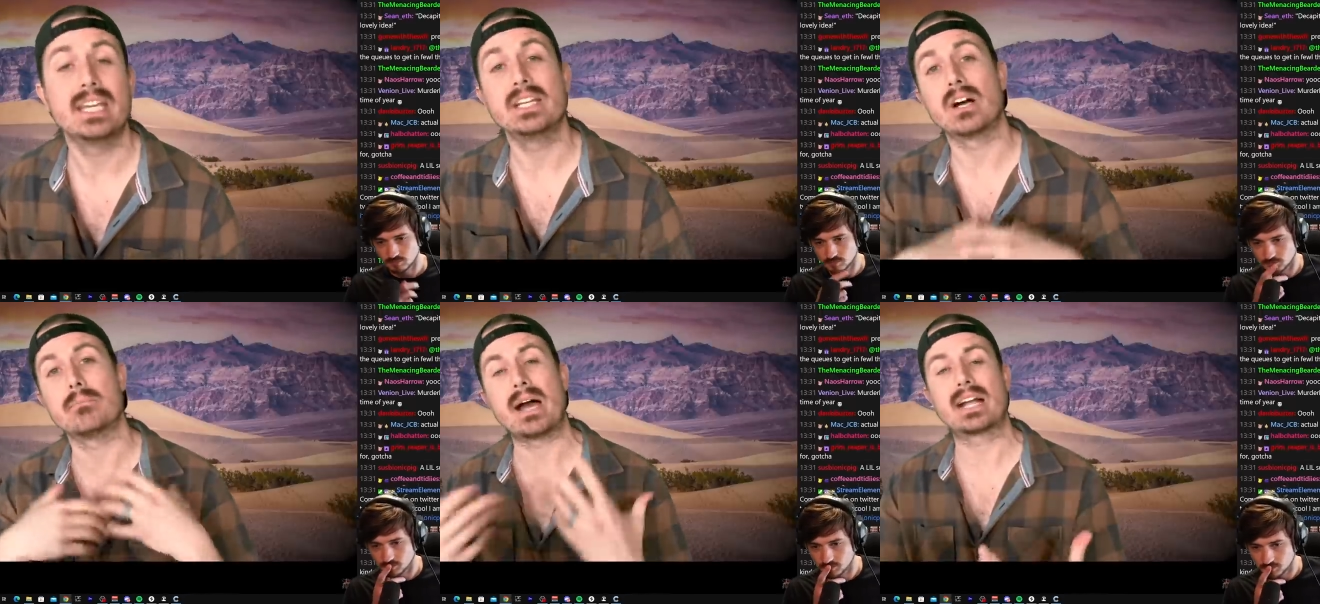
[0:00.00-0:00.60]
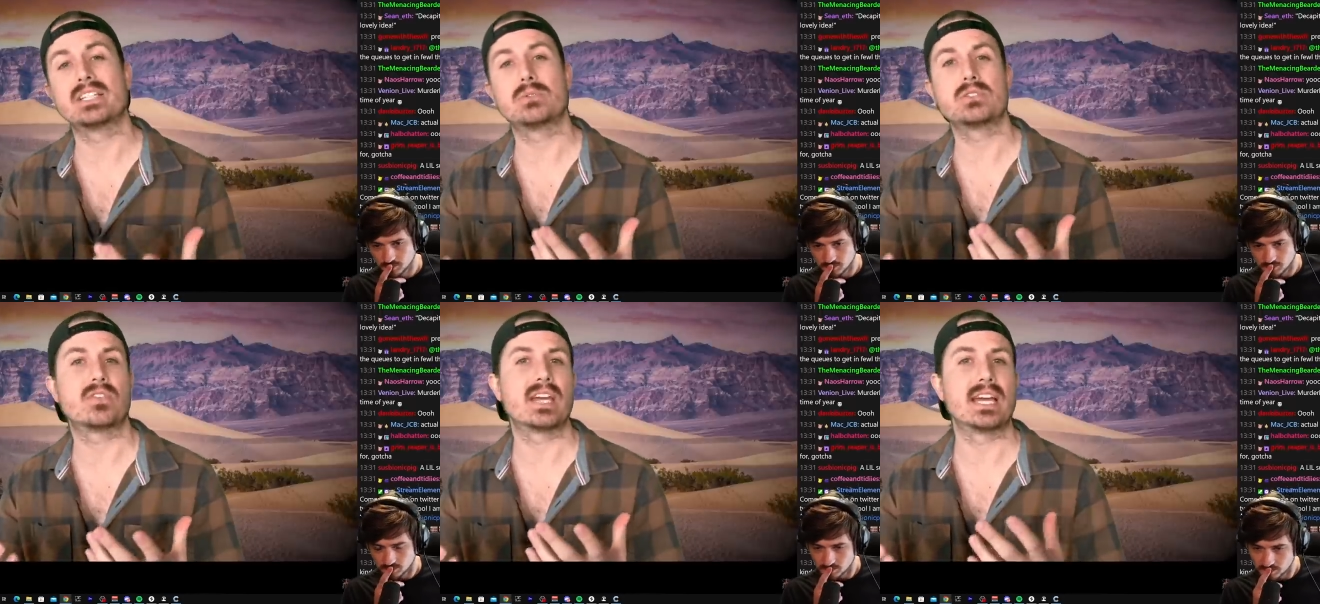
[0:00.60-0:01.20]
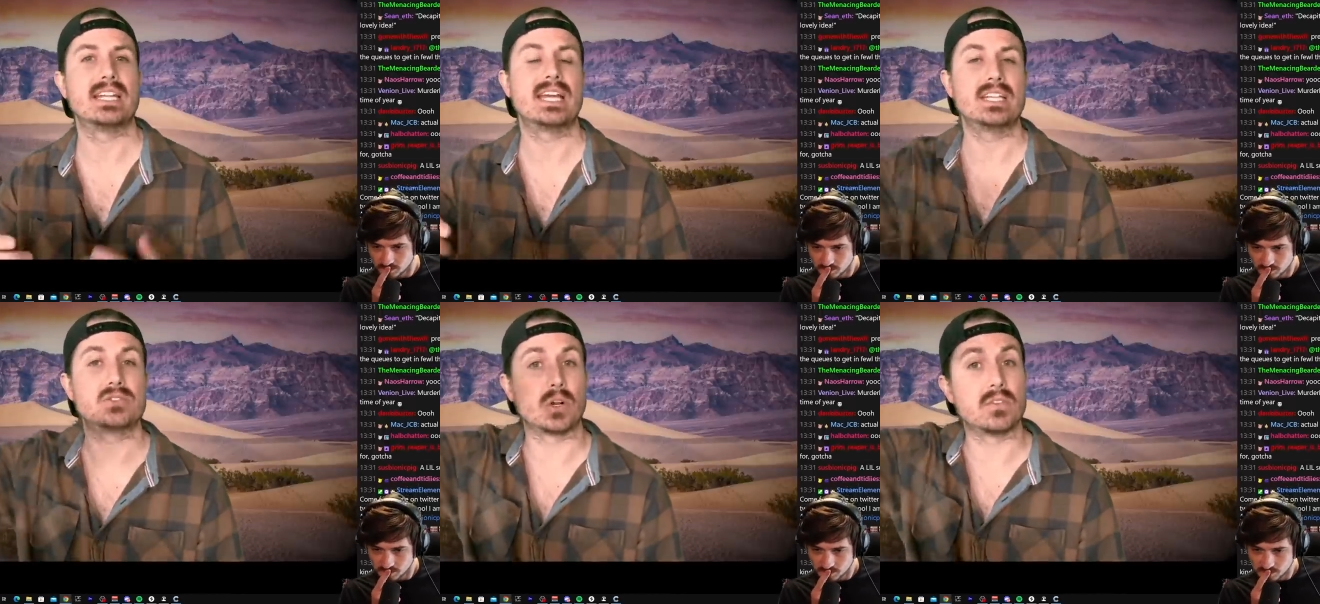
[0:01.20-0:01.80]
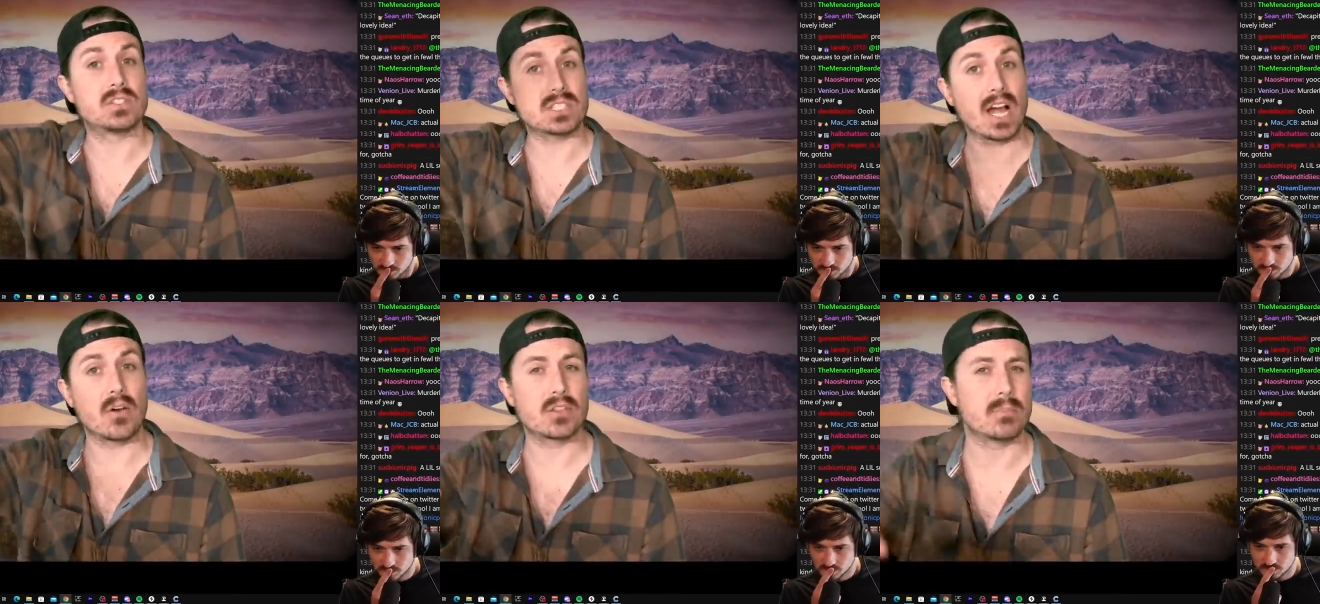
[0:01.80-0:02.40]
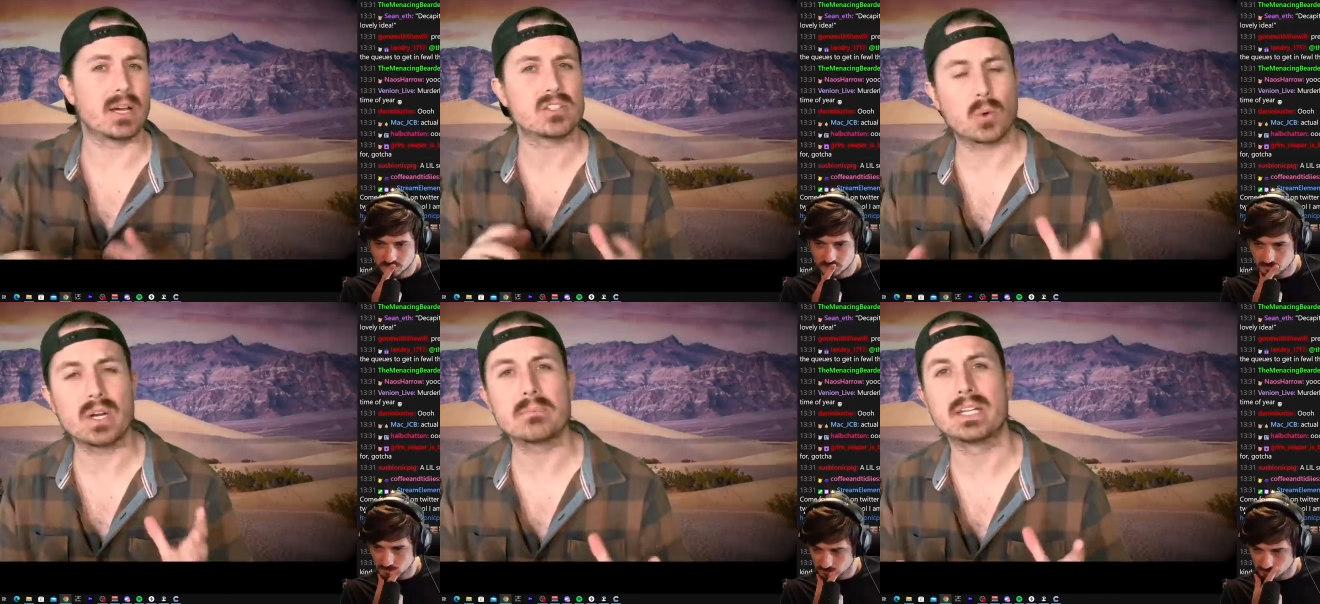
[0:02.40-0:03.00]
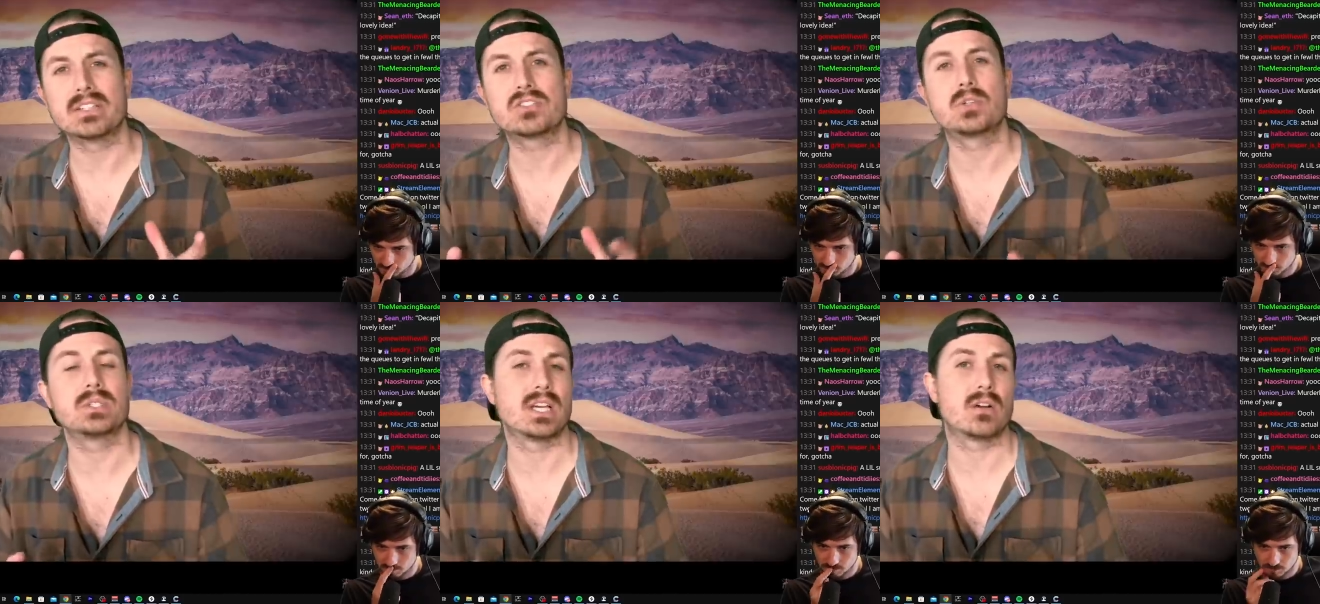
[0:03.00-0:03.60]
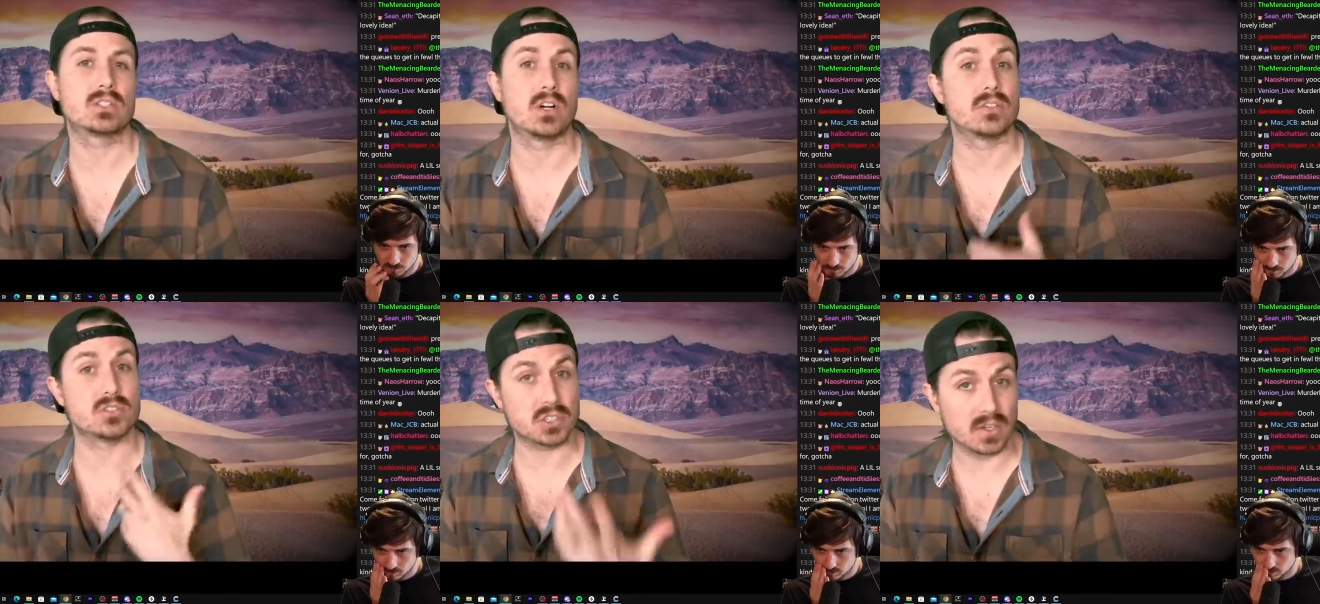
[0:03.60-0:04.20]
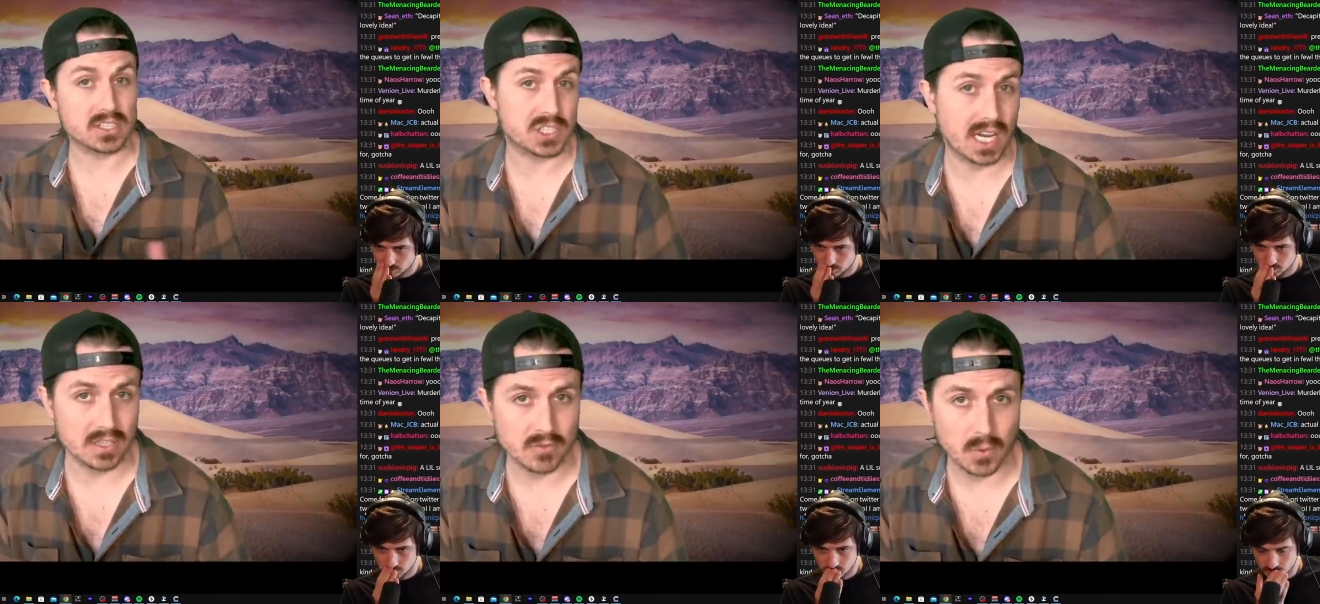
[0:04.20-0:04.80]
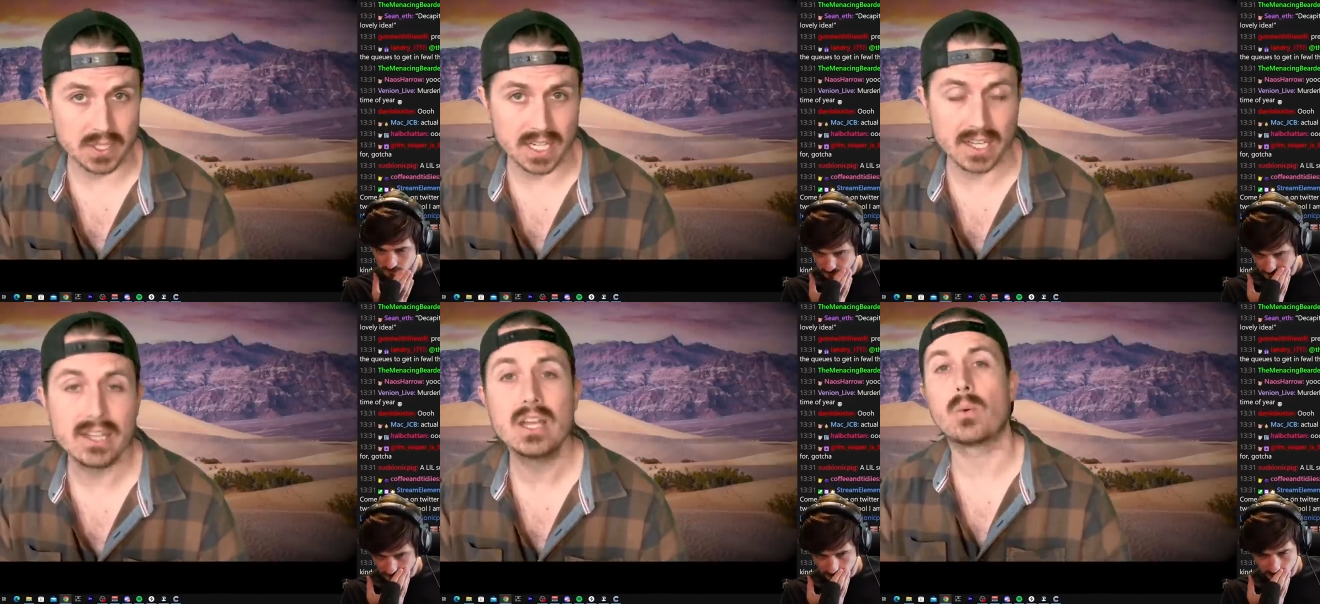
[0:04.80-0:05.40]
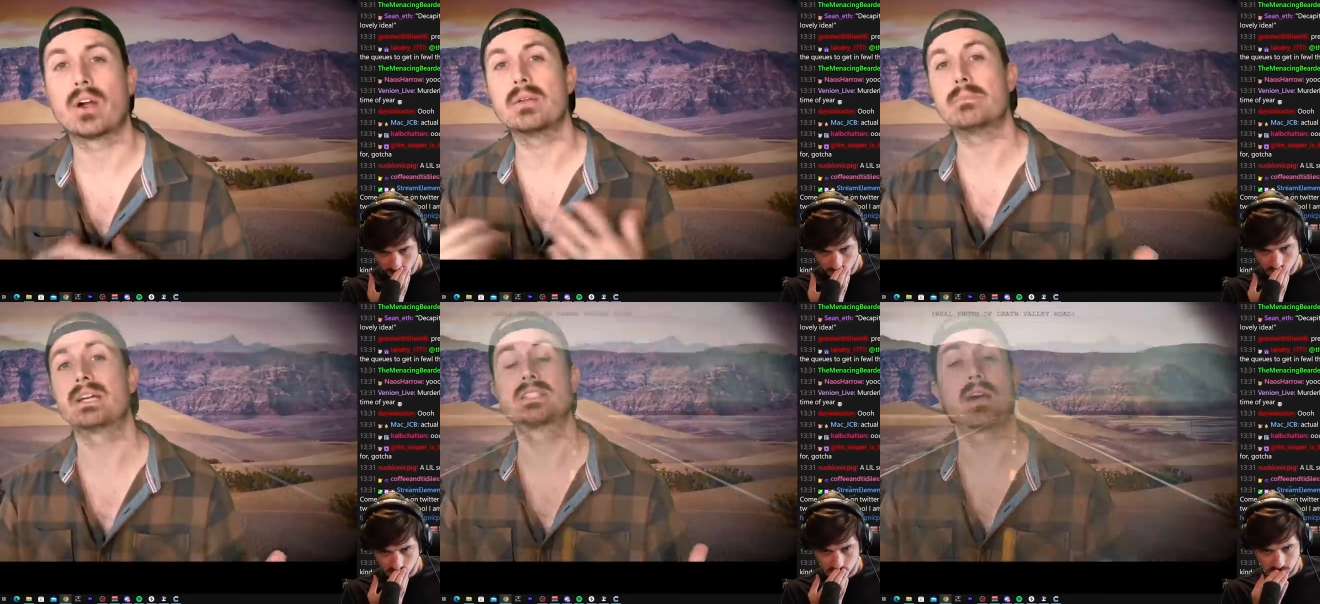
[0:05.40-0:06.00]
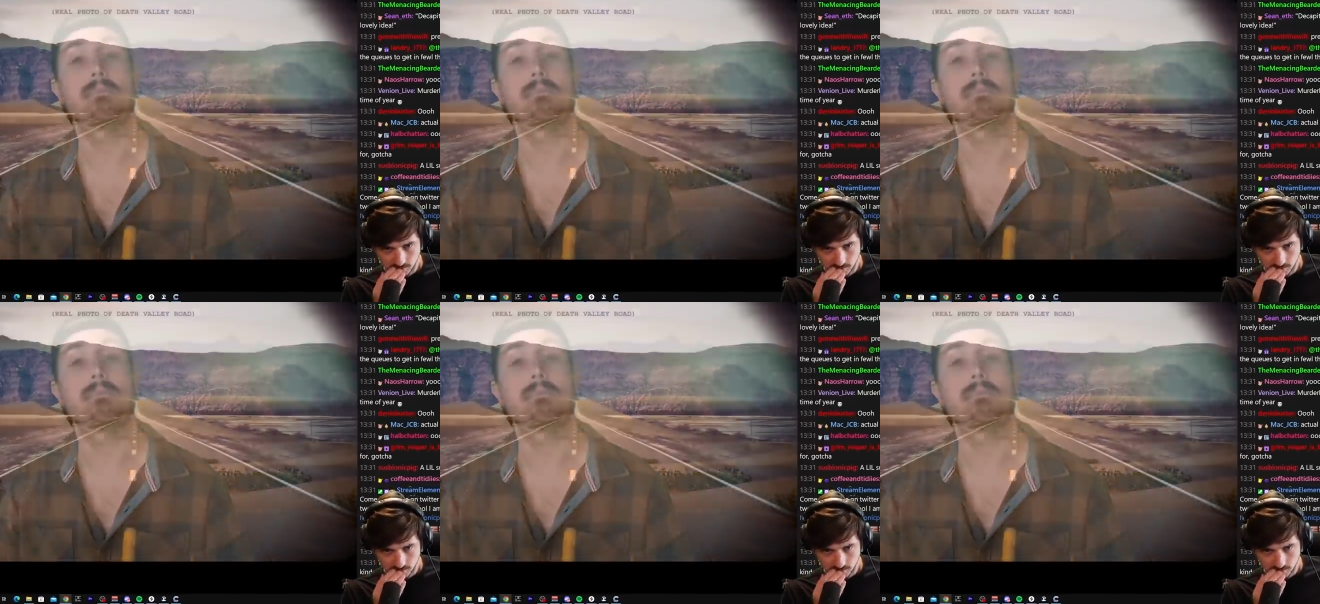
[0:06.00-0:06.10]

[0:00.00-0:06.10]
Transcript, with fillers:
Speaker 1: he got back into his van and he drove south about 20 minutes to a town called Zurich, California, where he picked